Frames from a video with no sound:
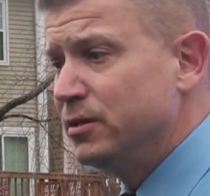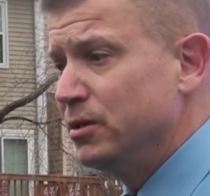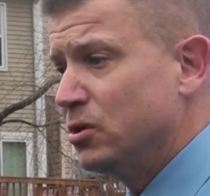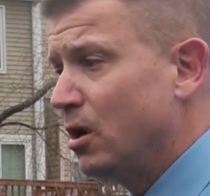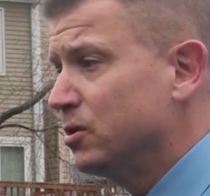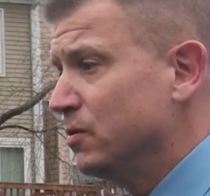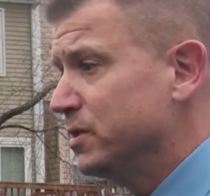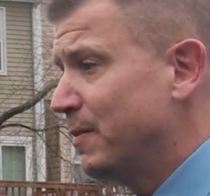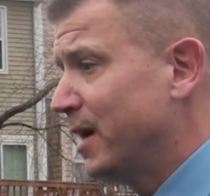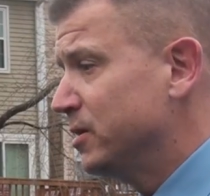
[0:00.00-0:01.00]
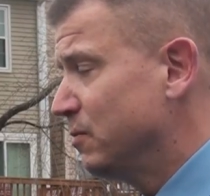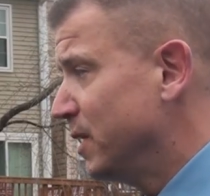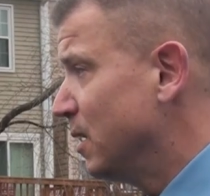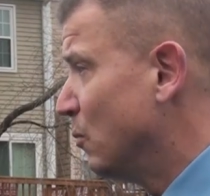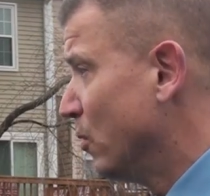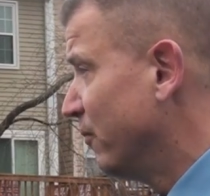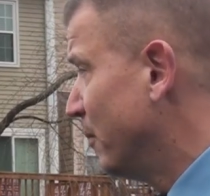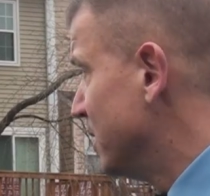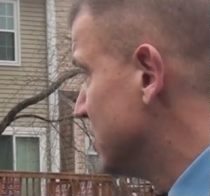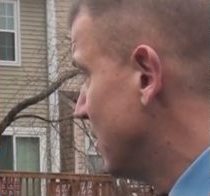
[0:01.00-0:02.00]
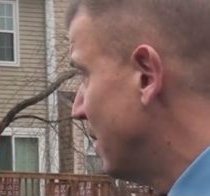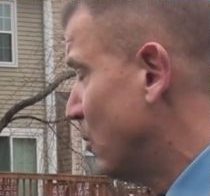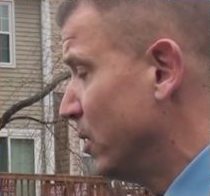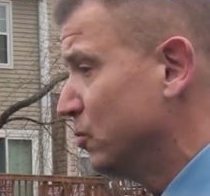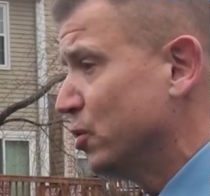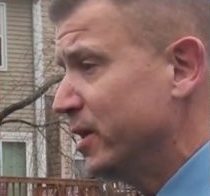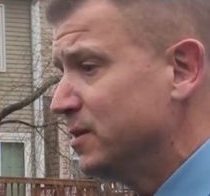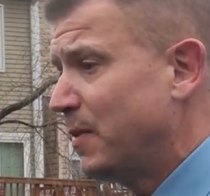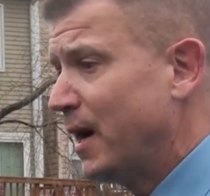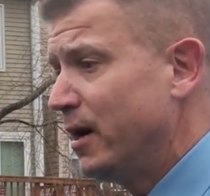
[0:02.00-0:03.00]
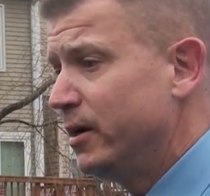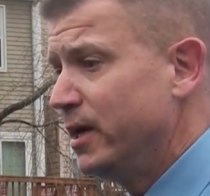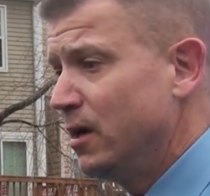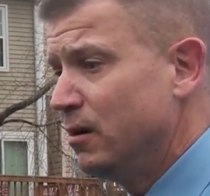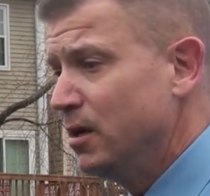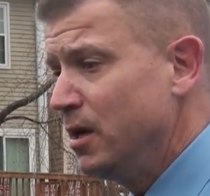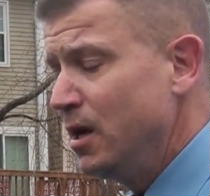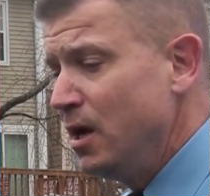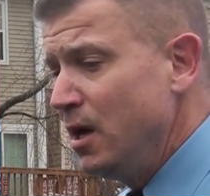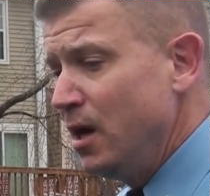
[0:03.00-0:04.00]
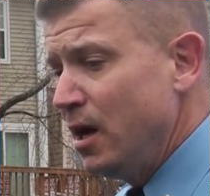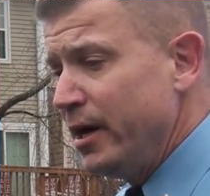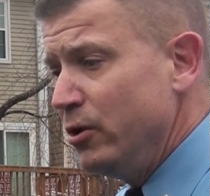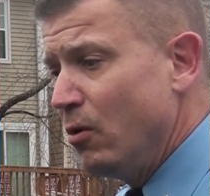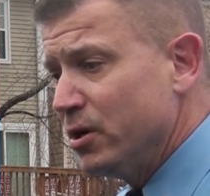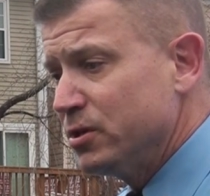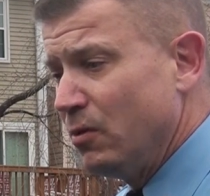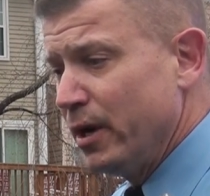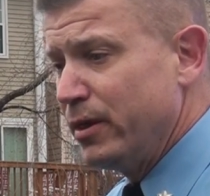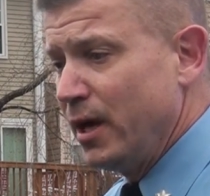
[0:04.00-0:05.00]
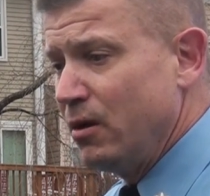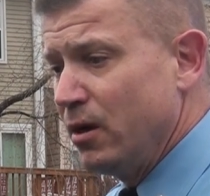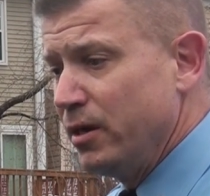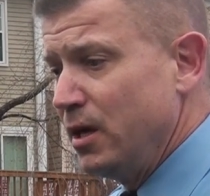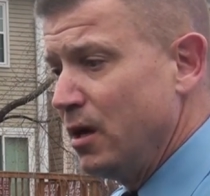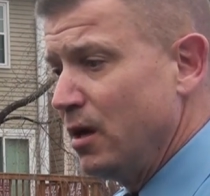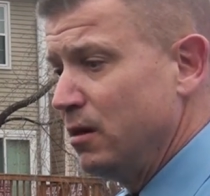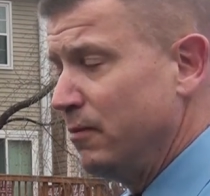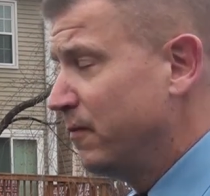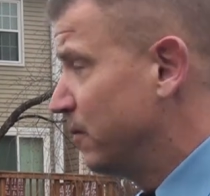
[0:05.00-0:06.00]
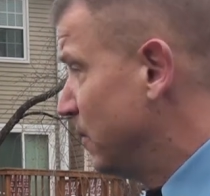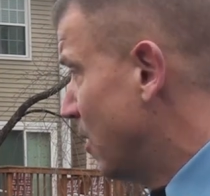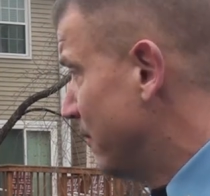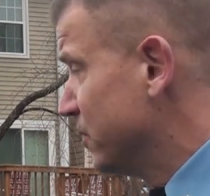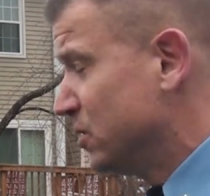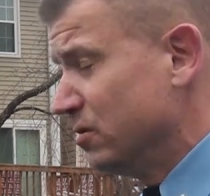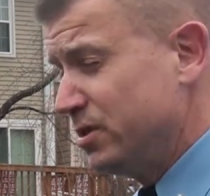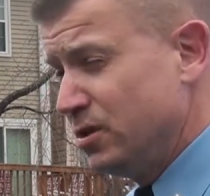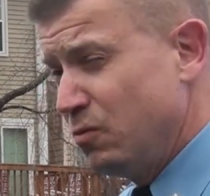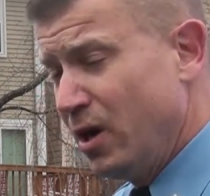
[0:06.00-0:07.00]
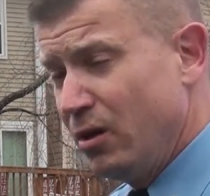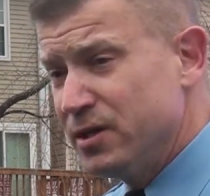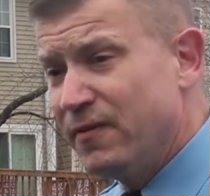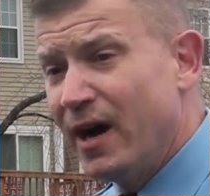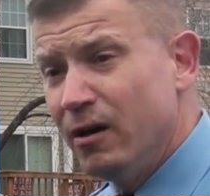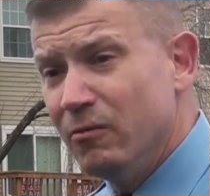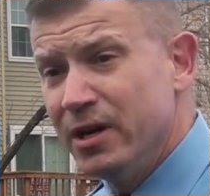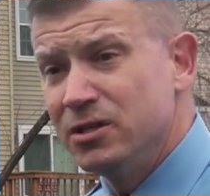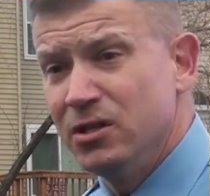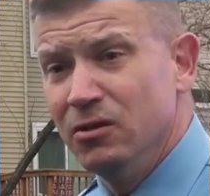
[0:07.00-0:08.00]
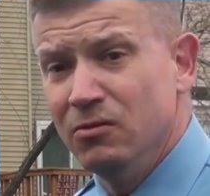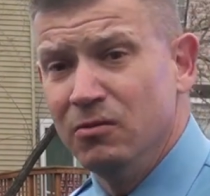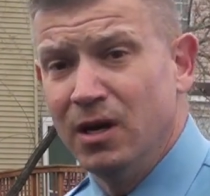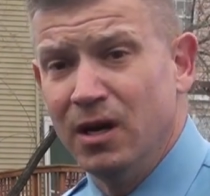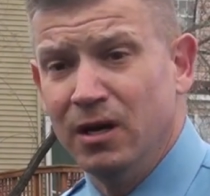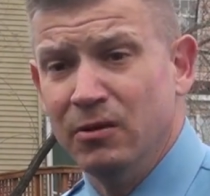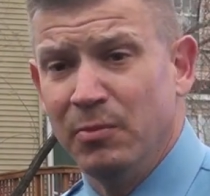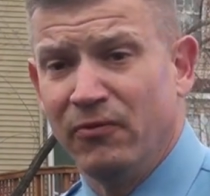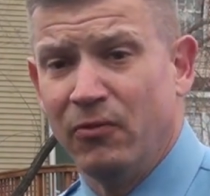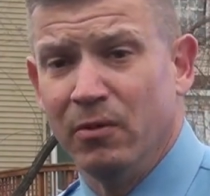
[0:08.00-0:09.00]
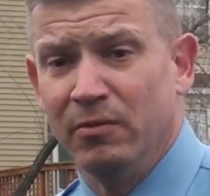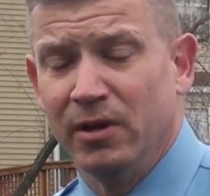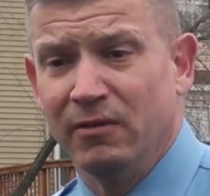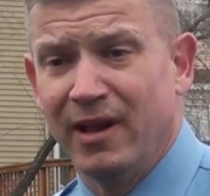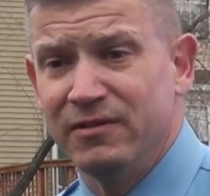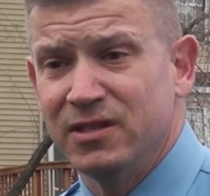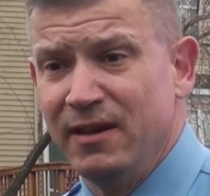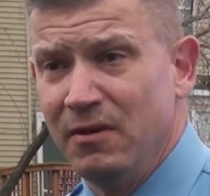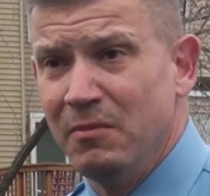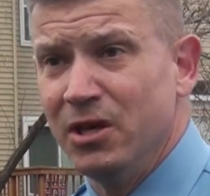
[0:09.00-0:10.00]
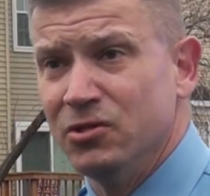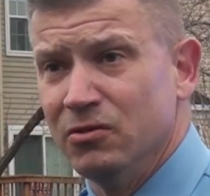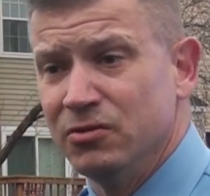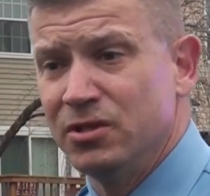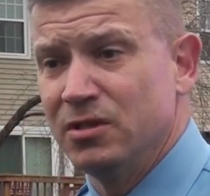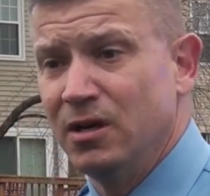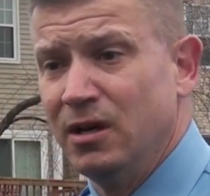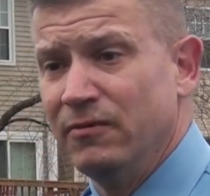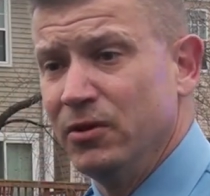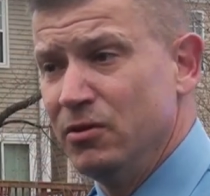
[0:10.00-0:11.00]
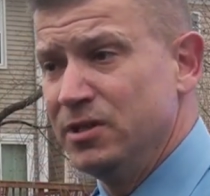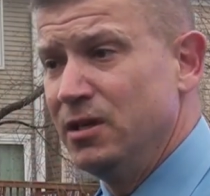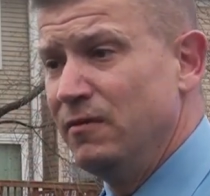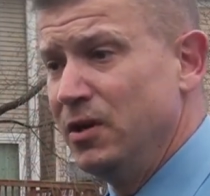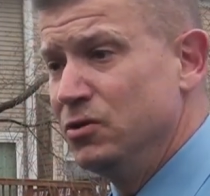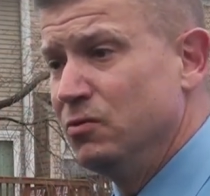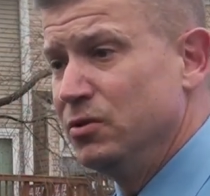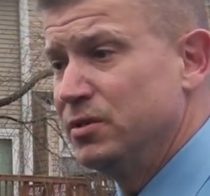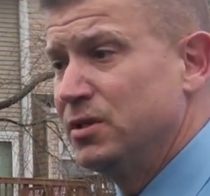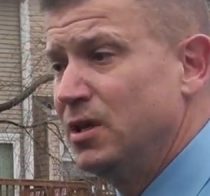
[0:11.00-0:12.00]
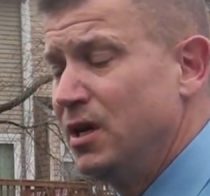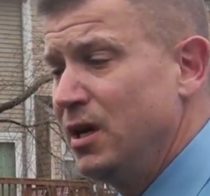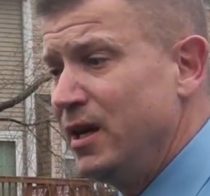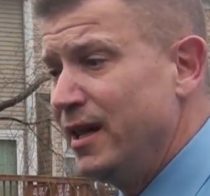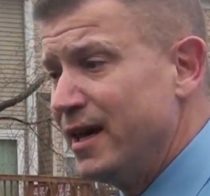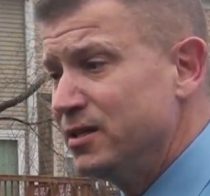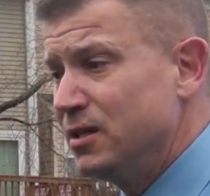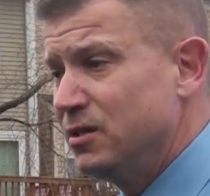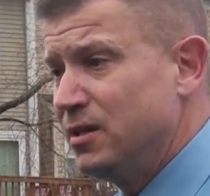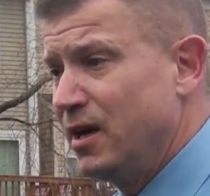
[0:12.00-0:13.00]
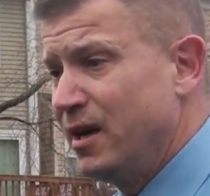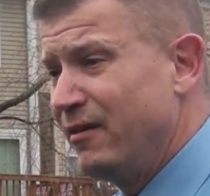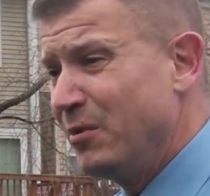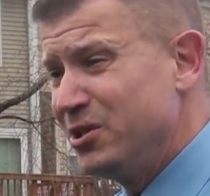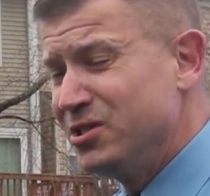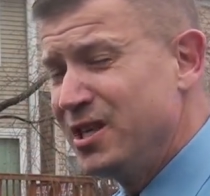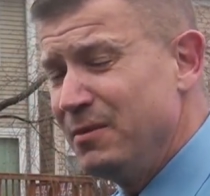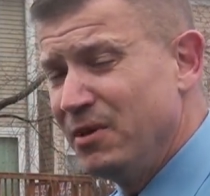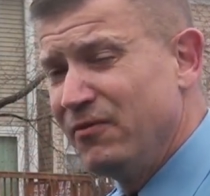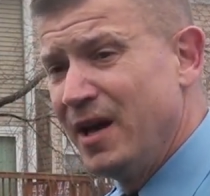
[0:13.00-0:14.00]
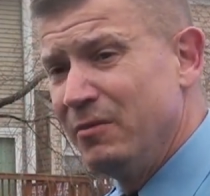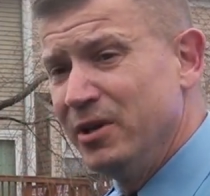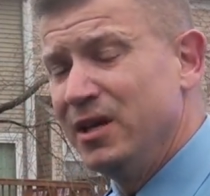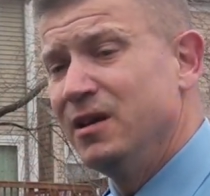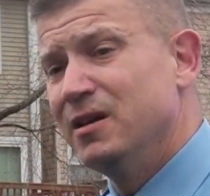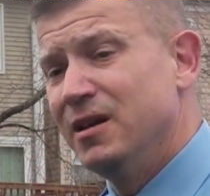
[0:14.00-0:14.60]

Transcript: to talk to us about it so we can get more information about what transpired here. I do also want to thank all the officers as well as fire and rescue who performed the life-saving measures for those individuals, and ask that everybody just keep the family